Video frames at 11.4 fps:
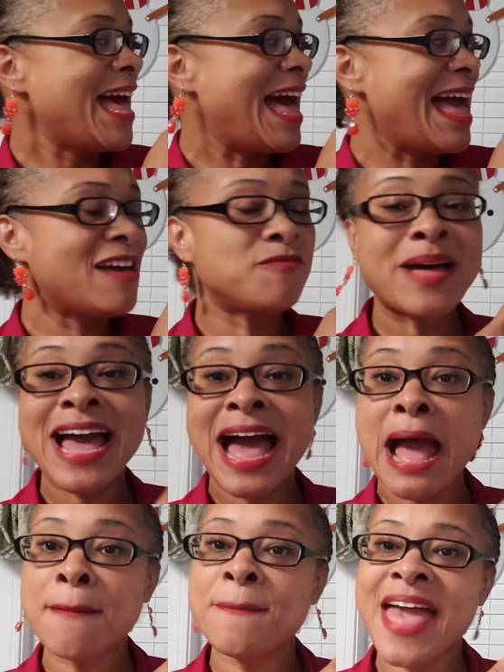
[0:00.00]
I have my
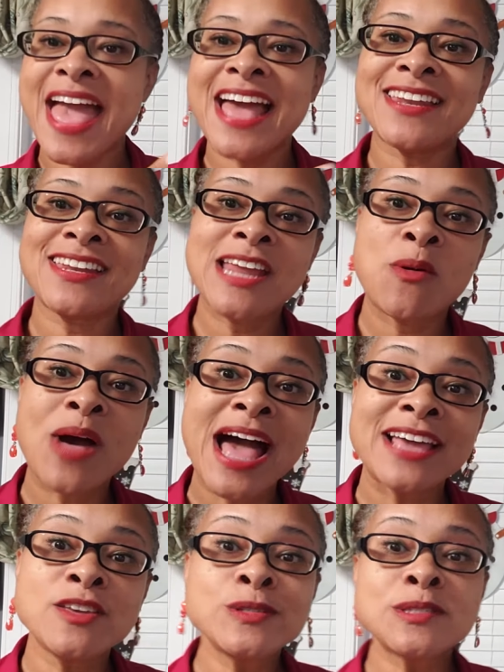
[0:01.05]
iPad. Now, I
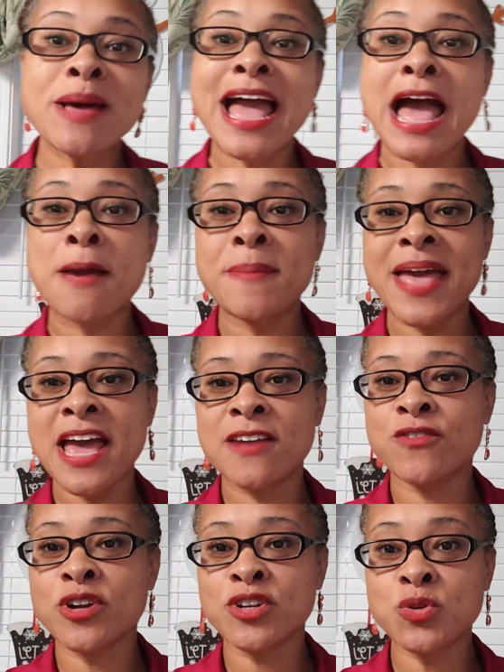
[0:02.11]
use my iPad
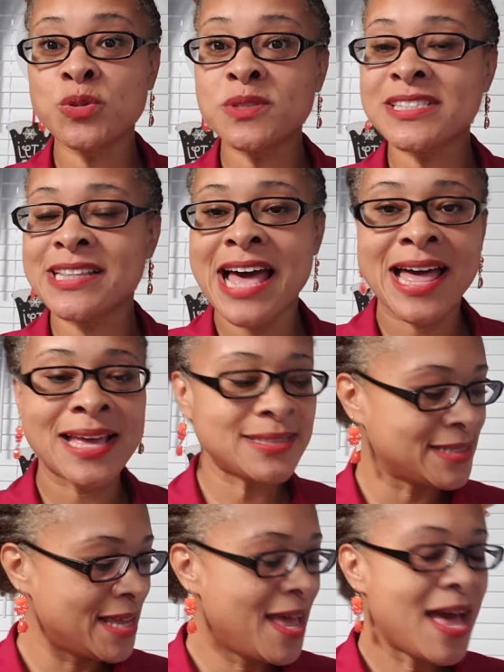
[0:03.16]
for Google
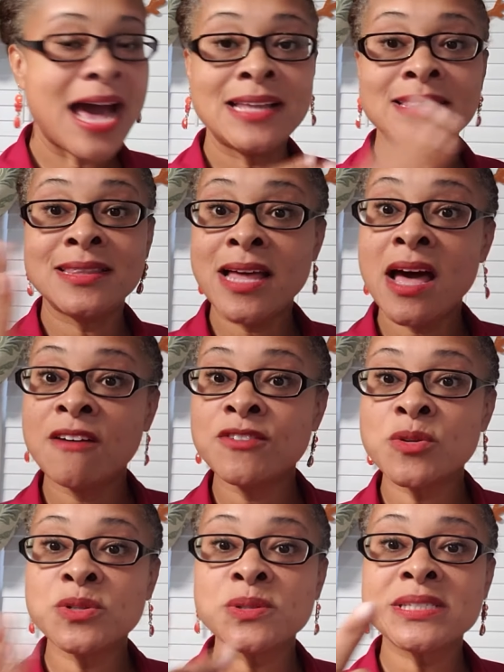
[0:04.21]
Slides. I love
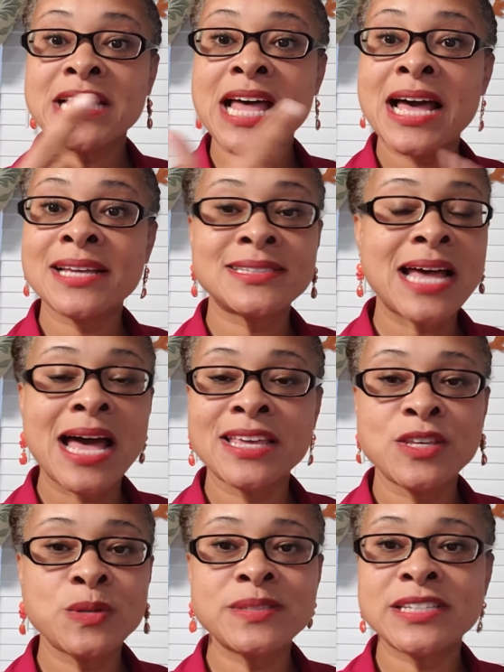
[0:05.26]
Google Slides. I
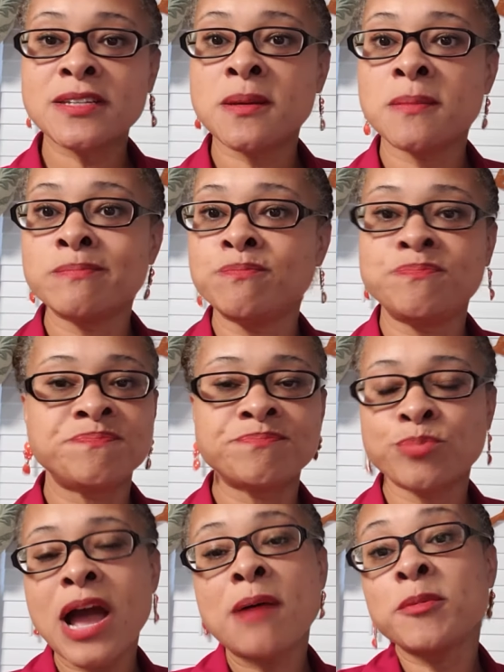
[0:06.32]
use it
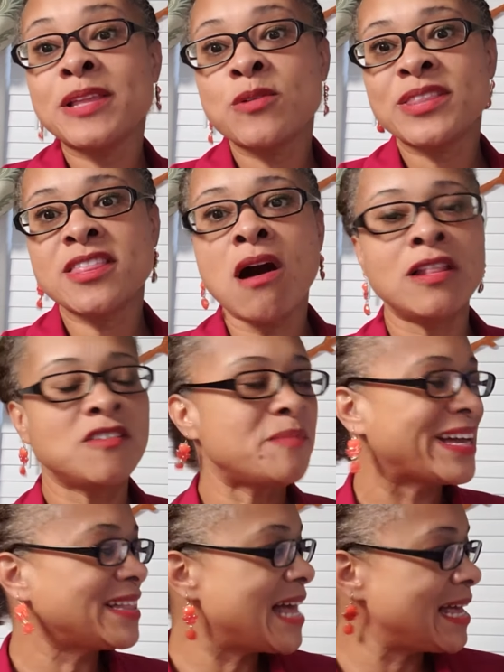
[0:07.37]
probably with all of
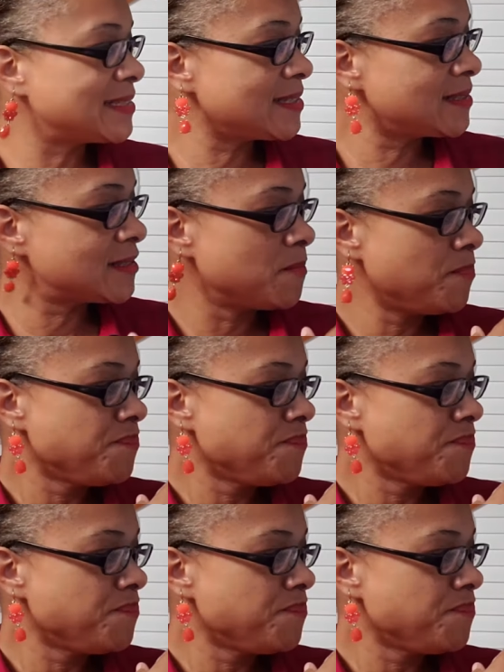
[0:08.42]
my classes.